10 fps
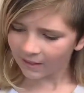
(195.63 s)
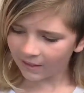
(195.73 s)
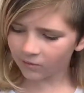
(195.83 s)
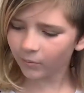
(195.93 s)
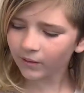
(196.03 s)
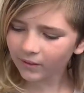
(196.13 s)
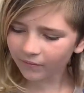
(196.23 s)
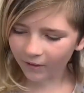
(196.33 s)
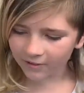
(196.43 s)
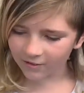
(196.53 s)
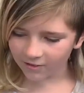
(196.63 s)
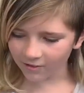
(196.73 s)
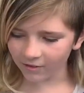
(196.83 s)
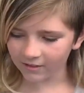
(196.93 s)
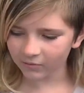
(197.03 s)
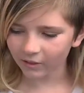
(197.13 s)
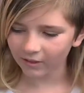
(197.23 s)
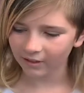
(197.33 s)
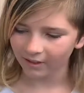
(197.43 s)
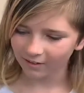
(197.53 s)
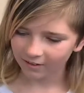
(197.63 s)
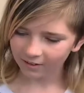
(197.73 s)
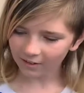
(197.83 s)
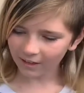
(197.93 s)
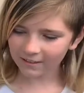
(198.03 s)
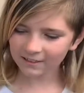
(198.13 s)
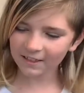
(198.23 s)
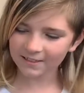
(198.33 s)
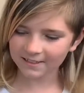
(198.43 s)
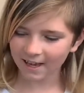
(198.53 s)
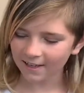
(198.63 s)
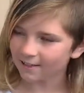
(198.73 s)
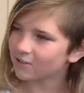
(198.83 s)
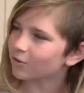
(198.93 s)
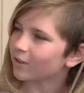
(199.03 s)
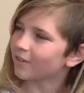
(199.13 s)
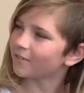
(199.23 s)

It's really fun to do. It's like science. Put it in the